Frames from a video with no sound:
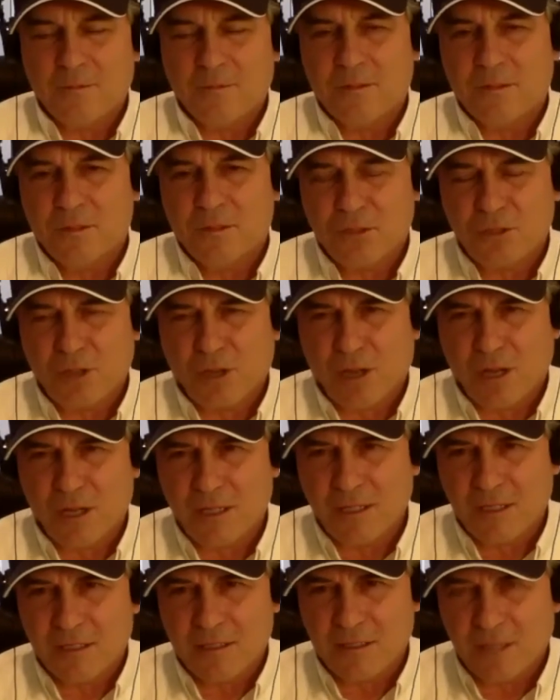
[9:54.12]

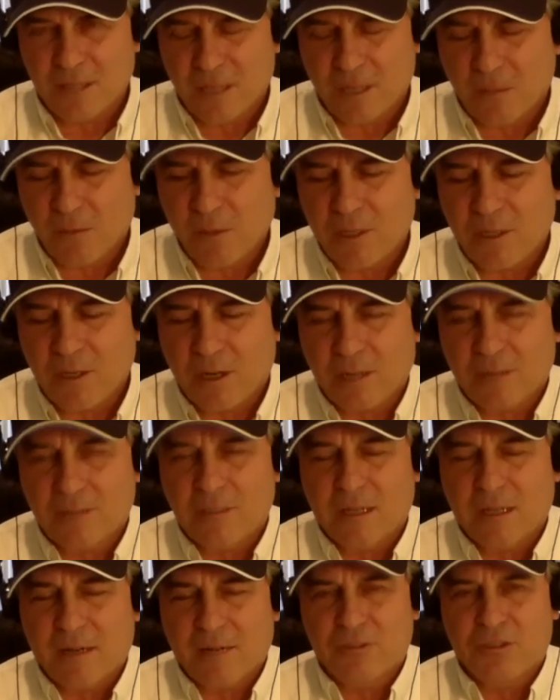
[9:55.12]
Sean, you know, we talked.
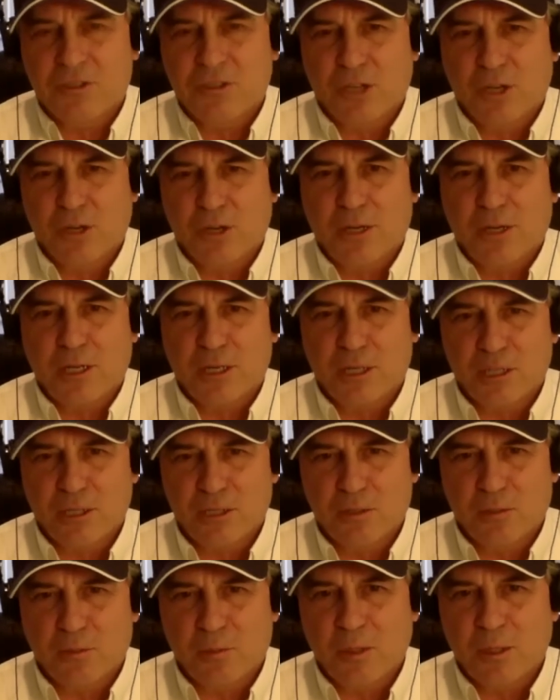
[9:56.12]
I was joking a
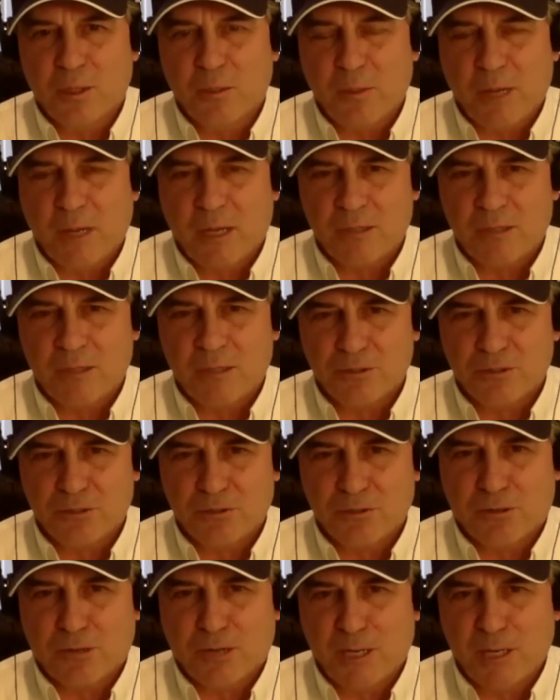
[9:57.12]
little bit about your
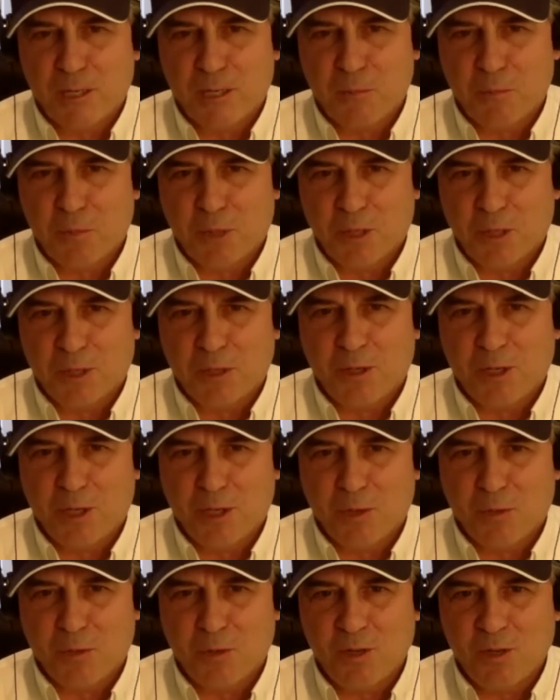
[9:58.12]
training, but you
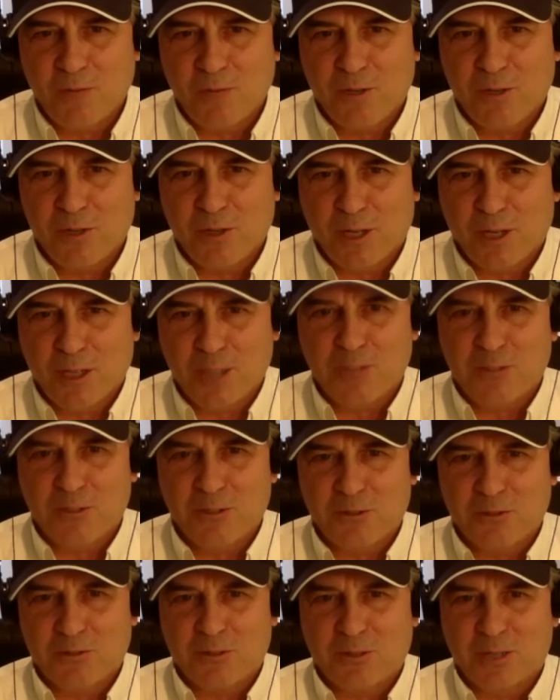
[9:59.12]
know, what have you done to
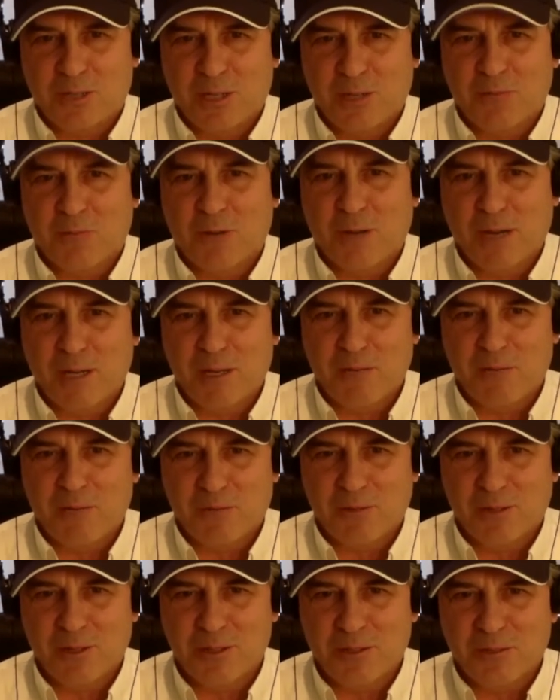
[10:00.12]
sort of get ready for
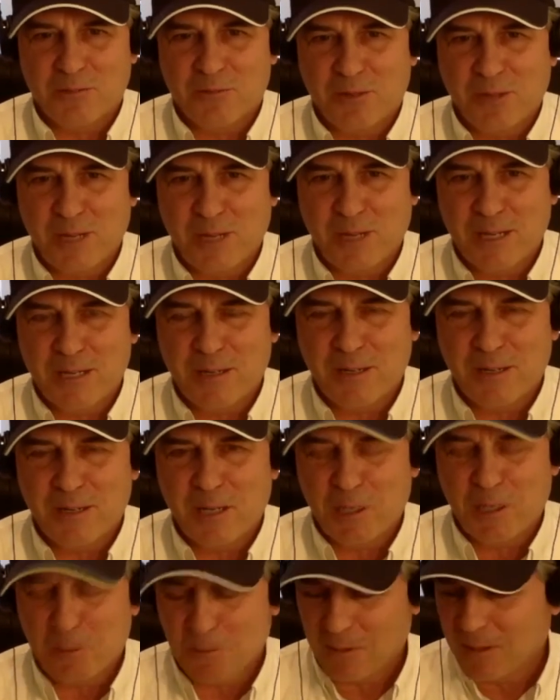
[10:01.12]
this event
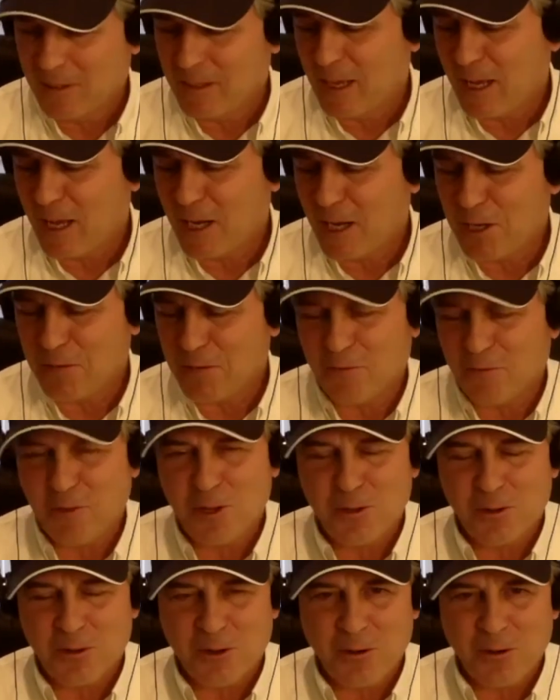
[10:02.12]
and how do you
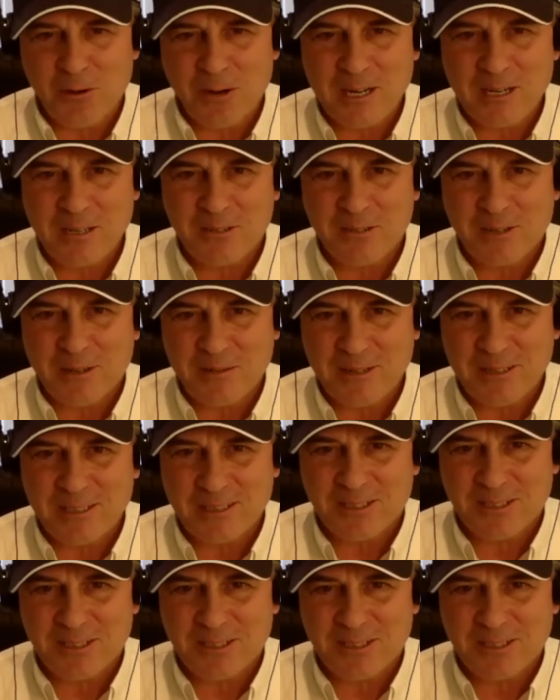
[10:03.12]
feel going into it? I mean, it's